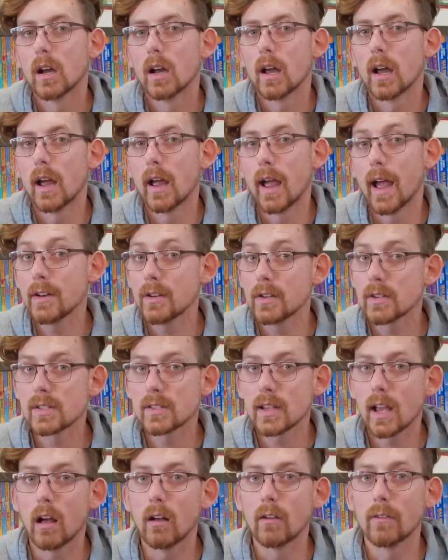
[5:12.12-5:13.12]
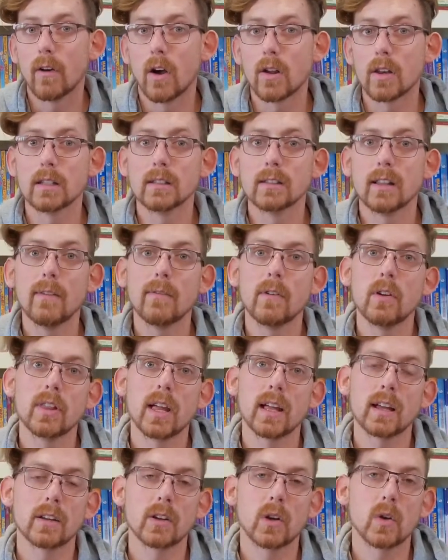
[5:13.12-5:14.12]
and yourself on a level
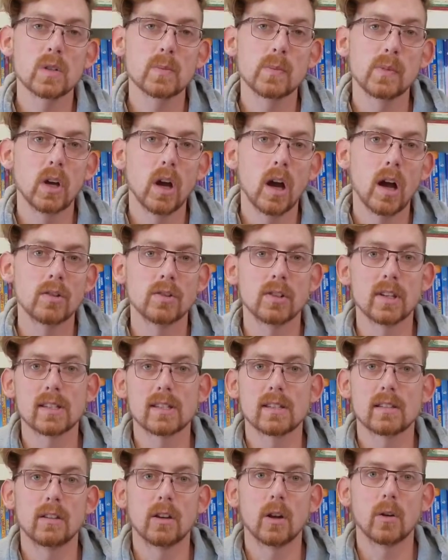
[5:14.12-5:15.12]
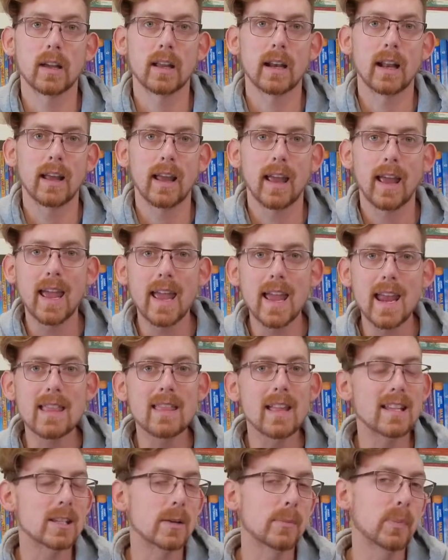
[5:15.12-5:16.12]
that goes beyond just, kind of, hey,
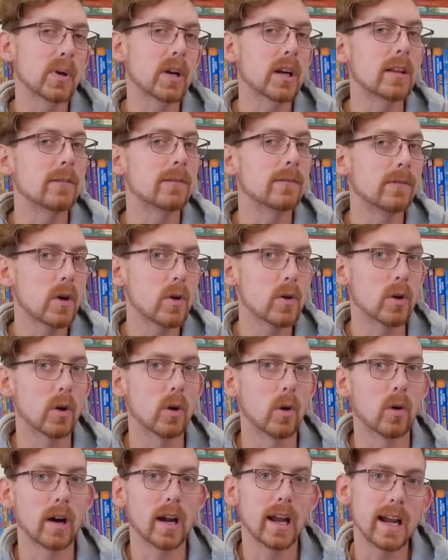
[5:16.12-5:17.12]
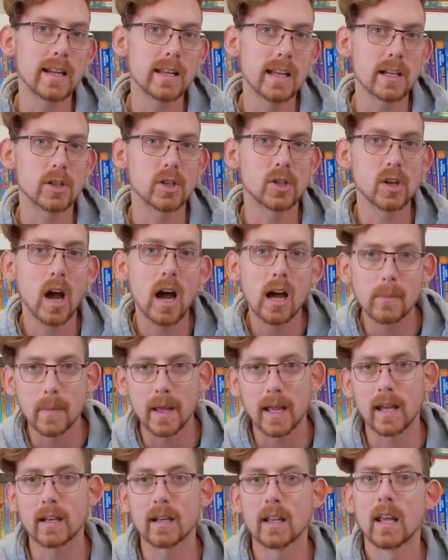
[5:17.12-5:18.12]
that's a pretty photo, or hey, nice shot,
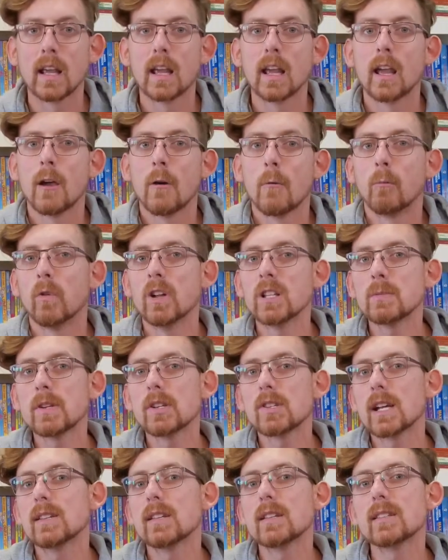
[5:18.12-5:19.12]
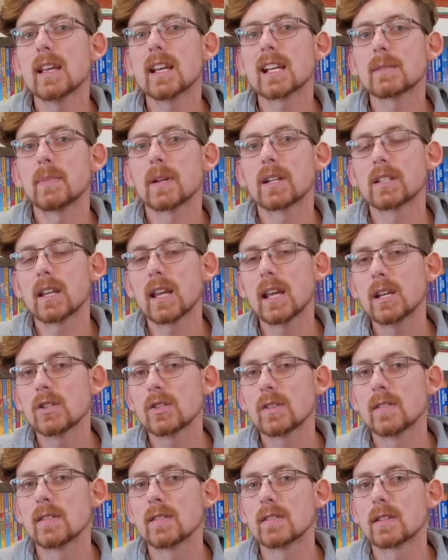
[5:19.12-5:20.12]
man. Once we share these
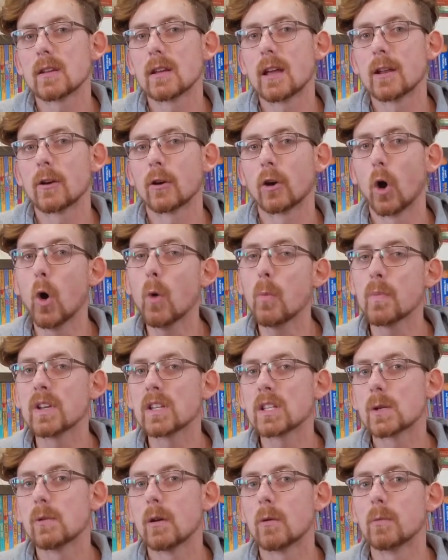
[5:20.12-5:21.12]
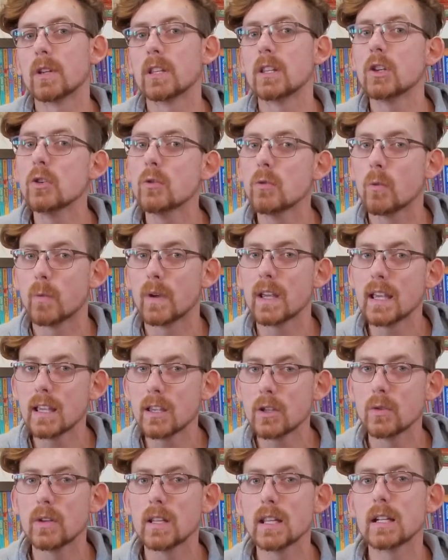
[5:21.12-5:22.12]
expectations and are open to what we
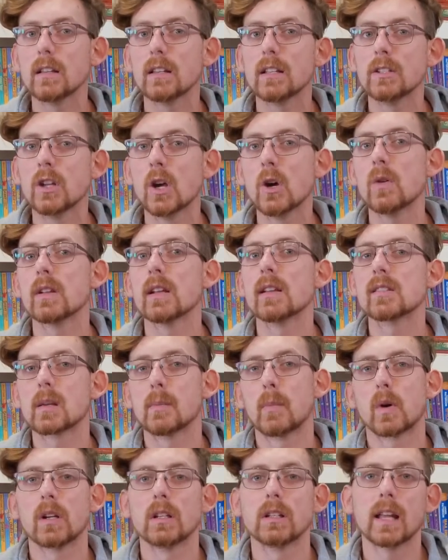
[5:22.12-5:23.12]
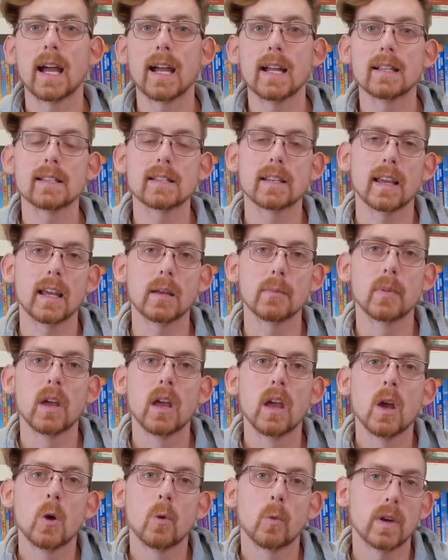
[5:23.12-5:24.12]
uniquely notice about a landscape,
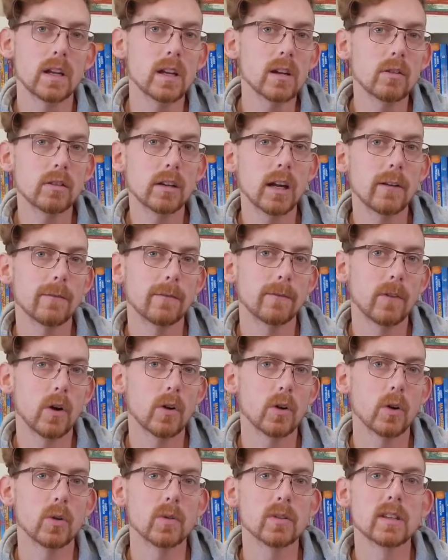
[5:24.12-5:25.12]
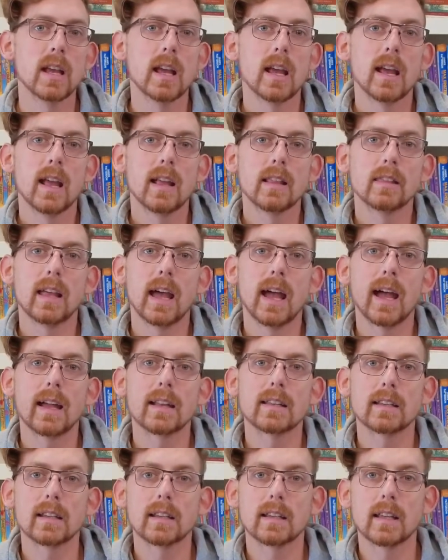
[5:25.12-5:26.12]
we can create photos
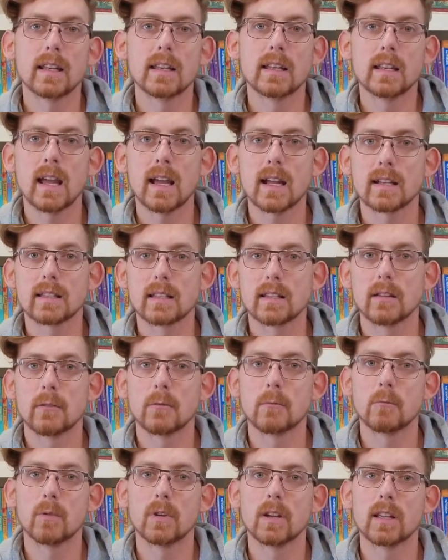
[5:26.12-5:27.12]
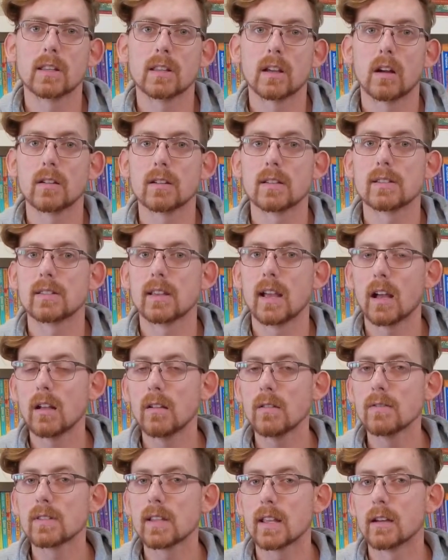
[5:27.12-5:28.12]
that connect with
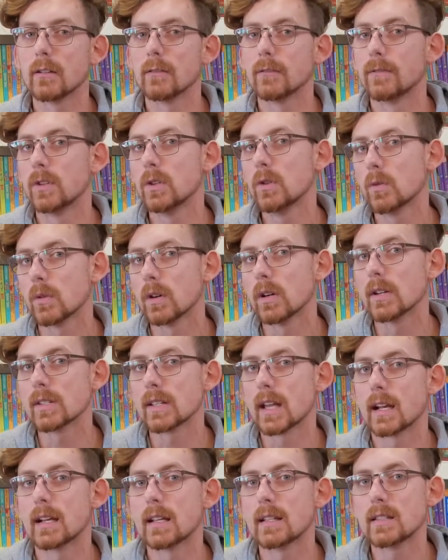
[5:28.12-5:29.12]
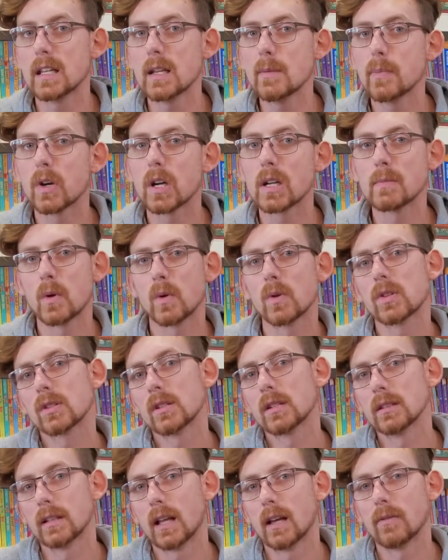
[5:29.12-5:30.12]
ourselves and our viewers at a deeper
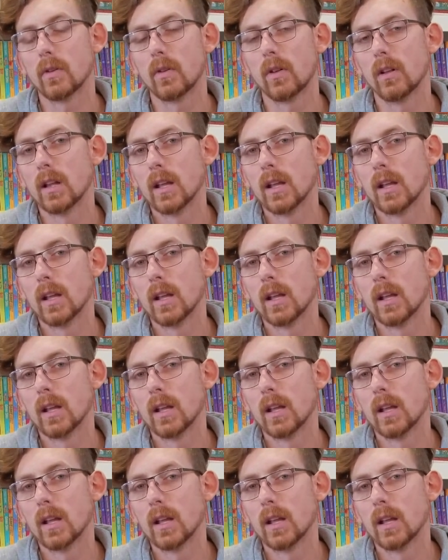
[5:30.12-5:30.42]
emotional level.